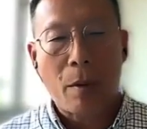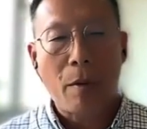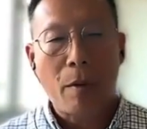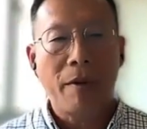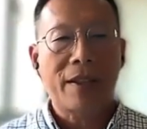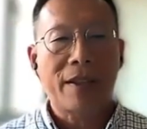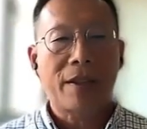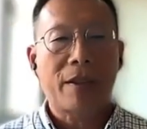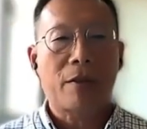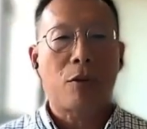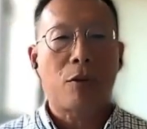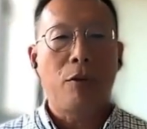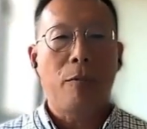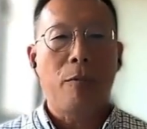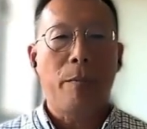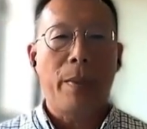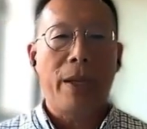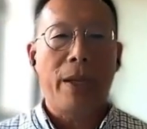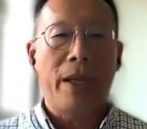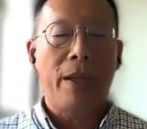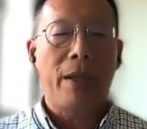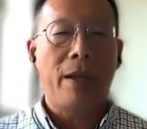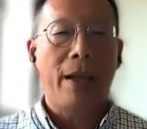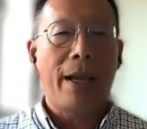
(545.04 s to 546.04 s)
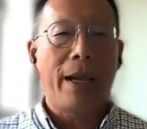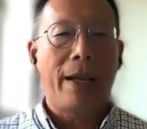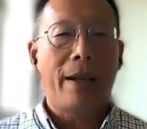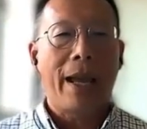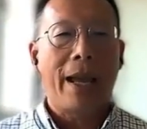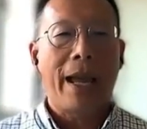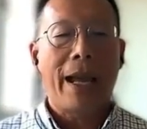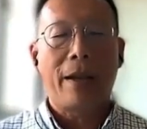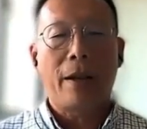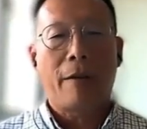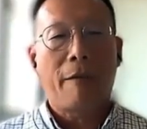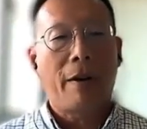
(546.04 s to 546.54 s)
some of us could be at
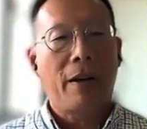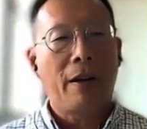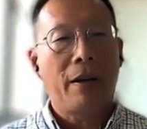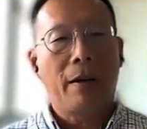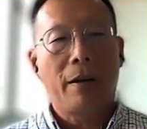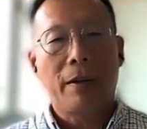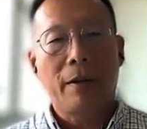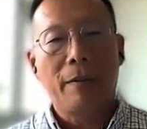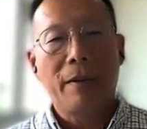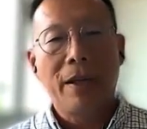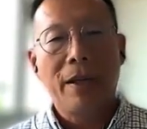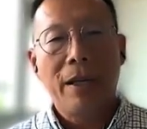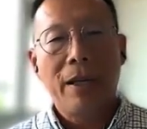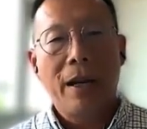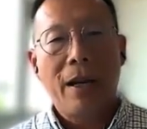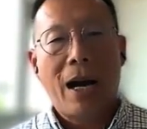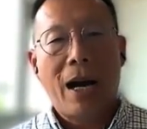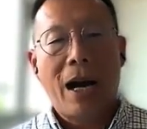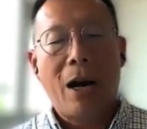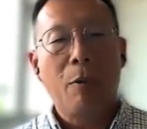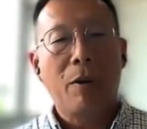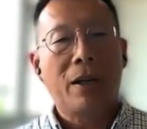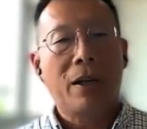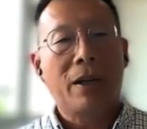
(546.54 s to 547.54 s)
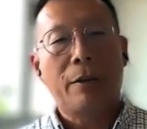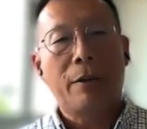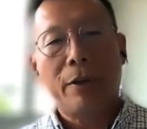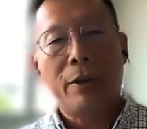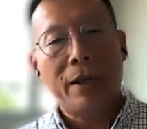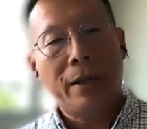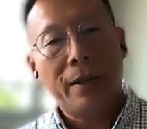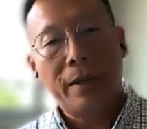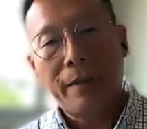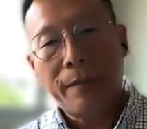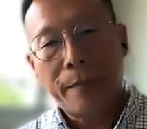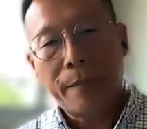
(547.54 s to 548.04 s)
the end of our our
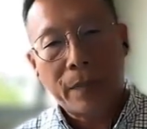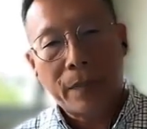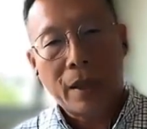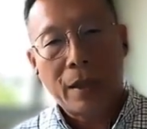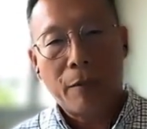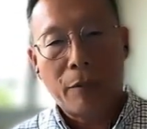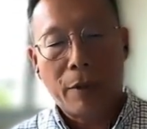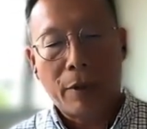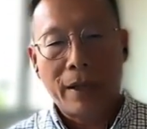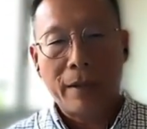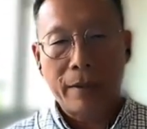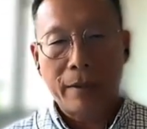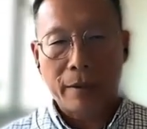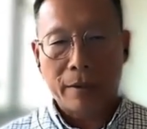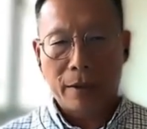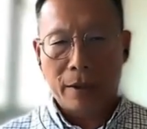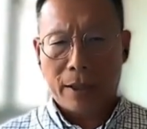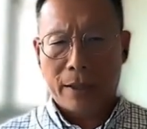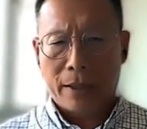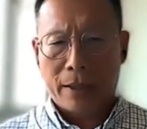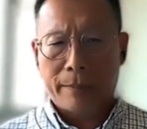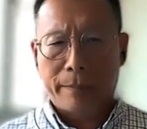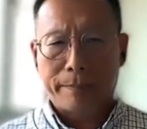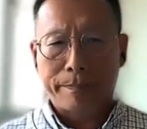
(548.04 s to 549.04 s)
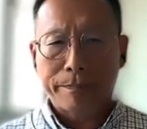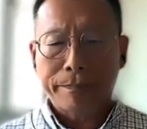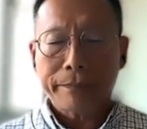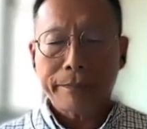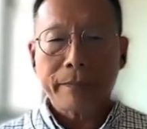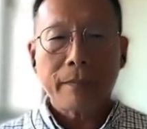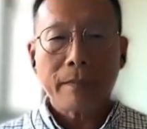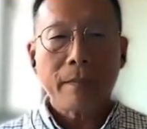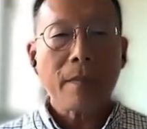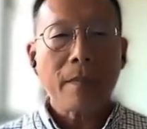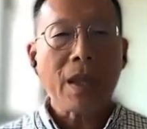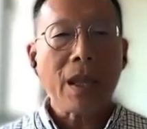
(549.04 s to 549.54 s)
career, right? Um,
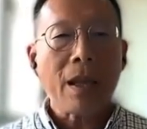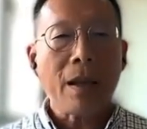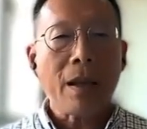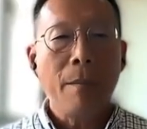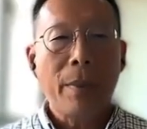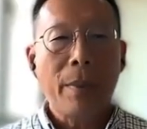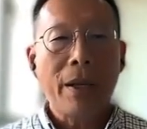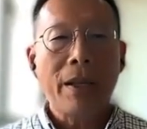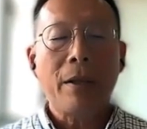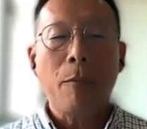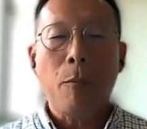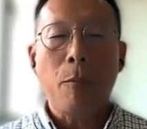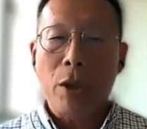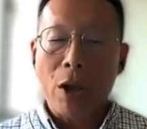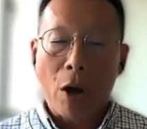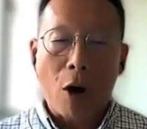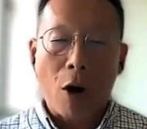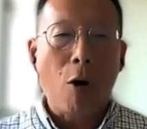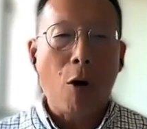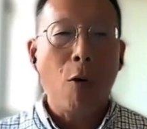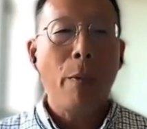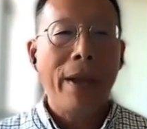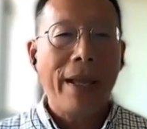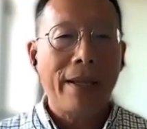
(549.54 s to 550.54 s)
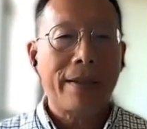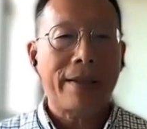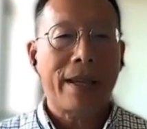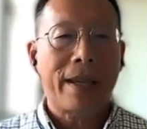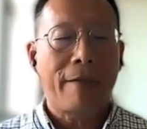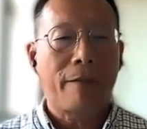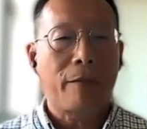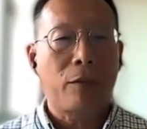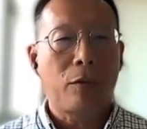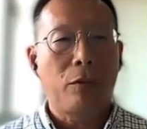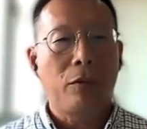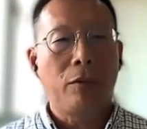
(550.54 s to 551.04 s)
but we always
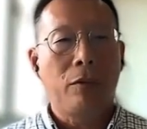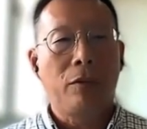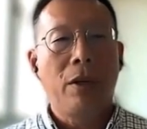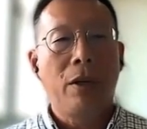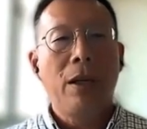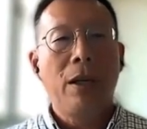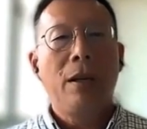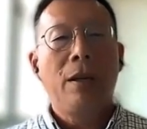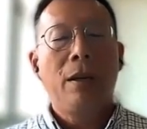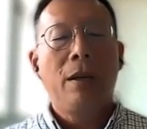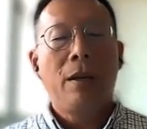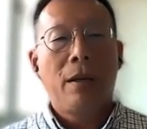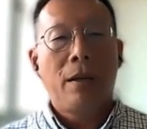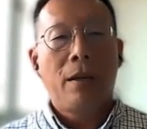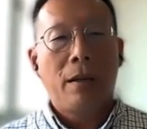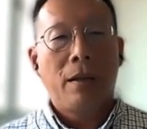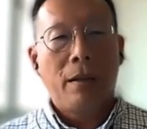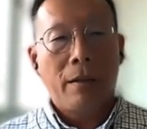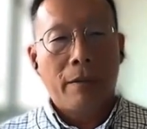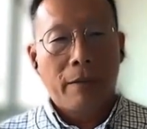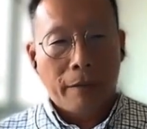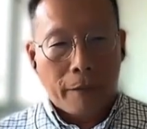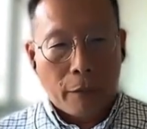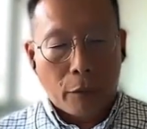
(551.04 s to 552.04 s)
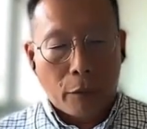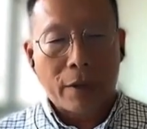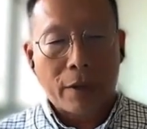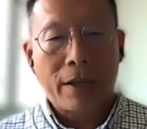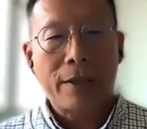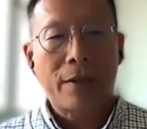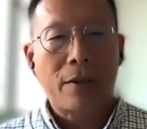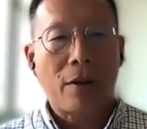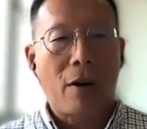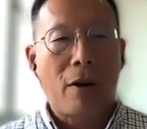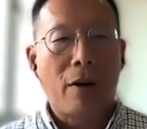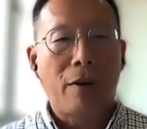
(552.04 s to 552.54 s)
have to
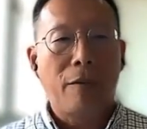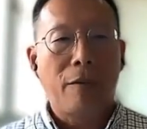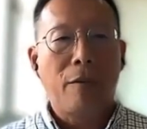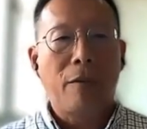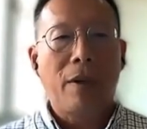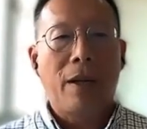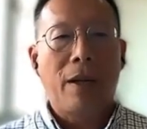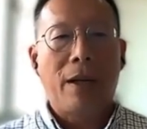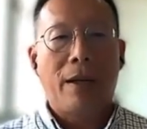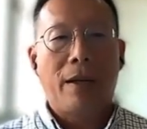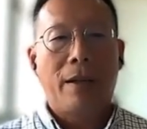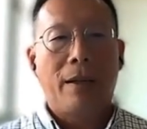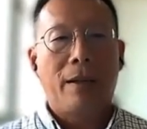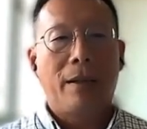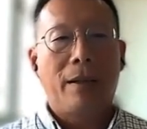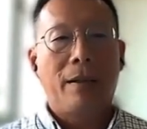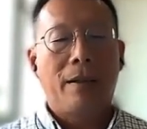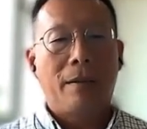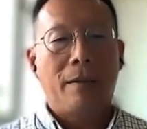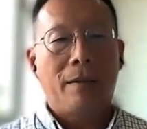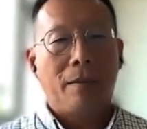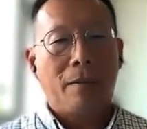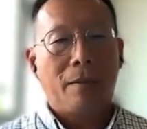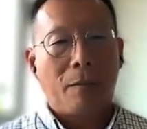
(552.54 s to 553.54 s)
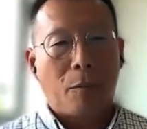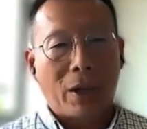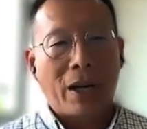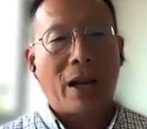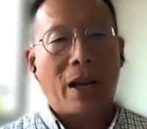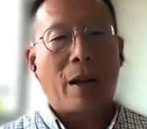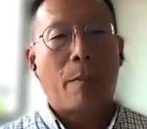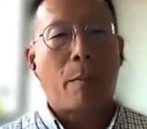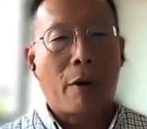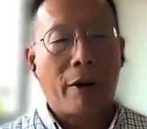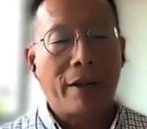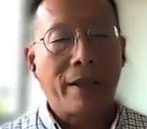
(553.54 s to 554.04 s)
focus on uh,
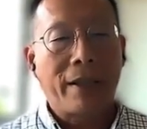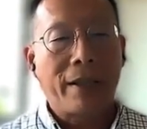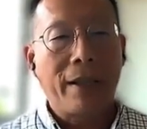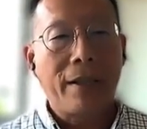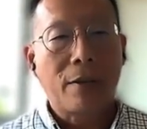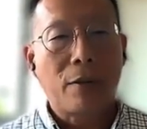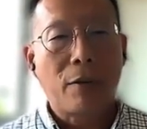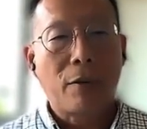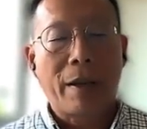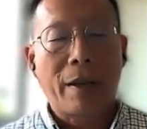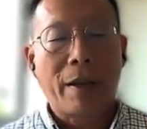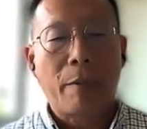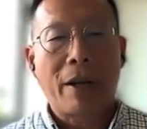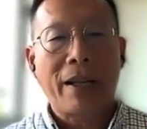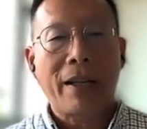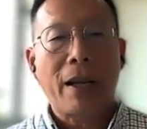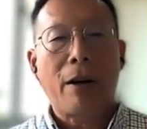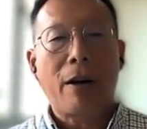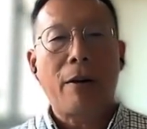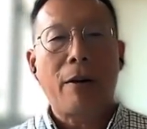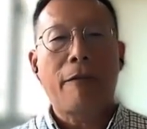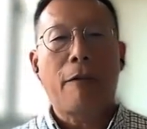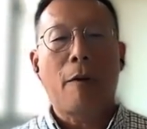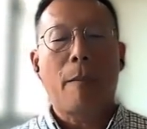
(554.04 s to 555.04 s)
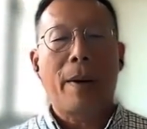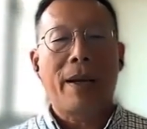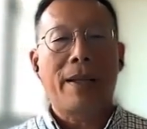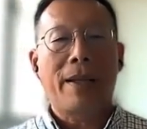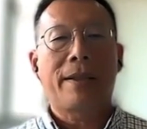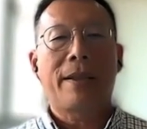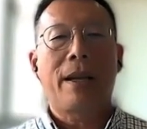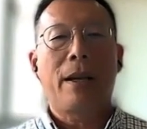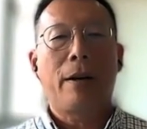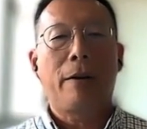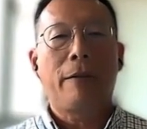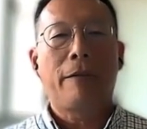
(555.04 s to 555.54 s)
what are priorities. So like right now for
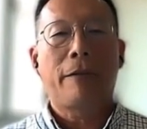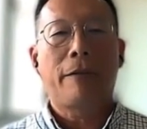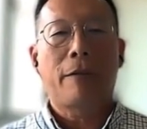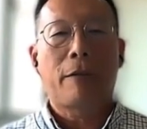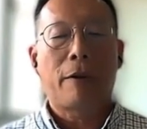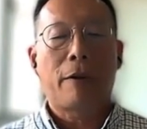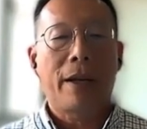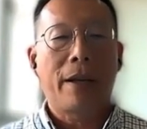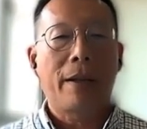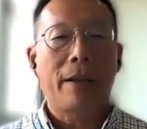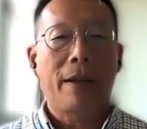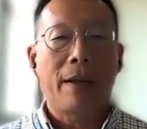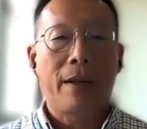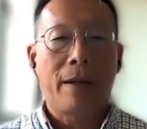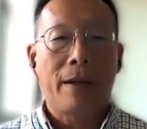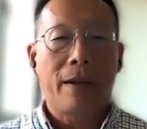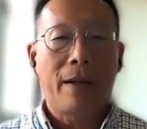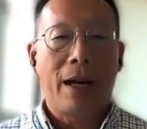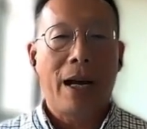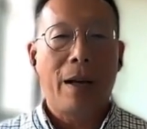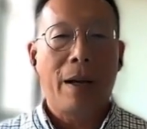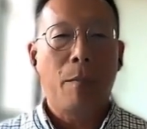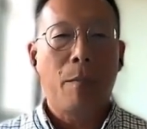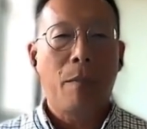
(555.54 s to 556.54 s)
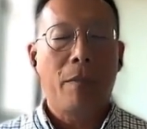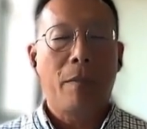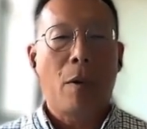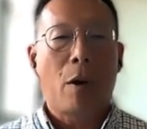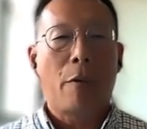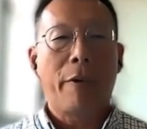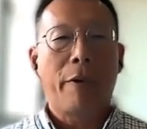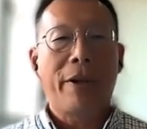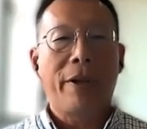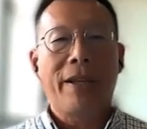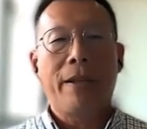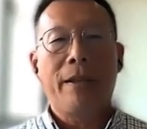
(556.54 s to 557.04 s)
myself, right, uh, I'm
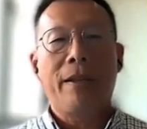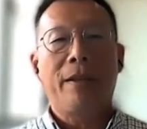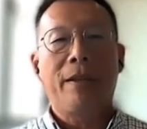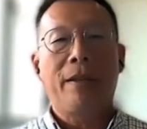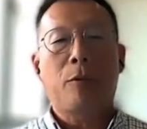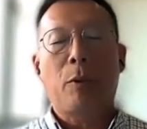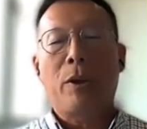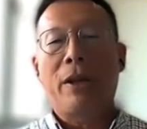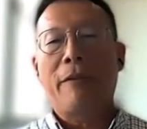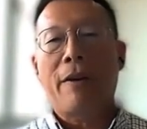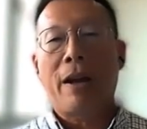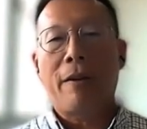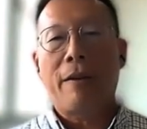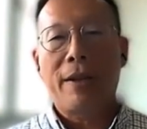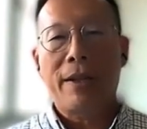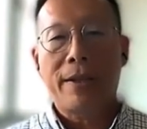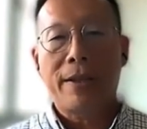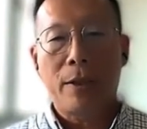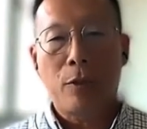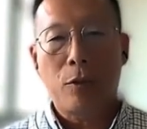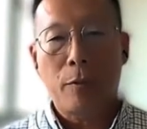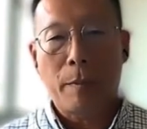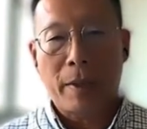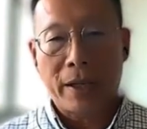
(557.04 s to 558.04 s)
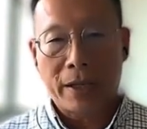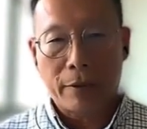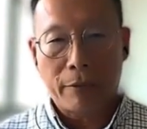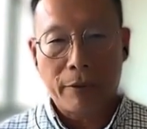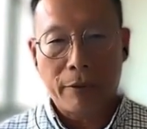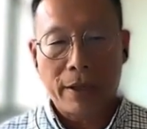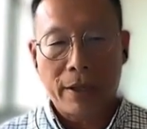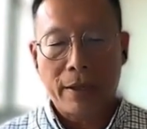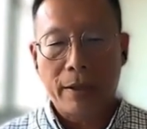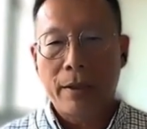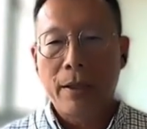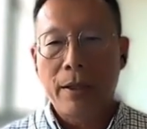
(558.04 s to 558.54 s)
already 25 years into my
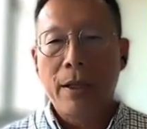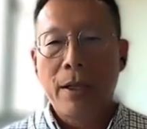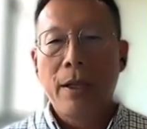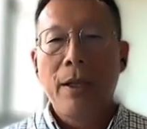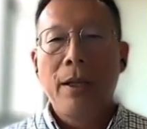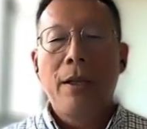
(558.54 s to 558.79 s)
career.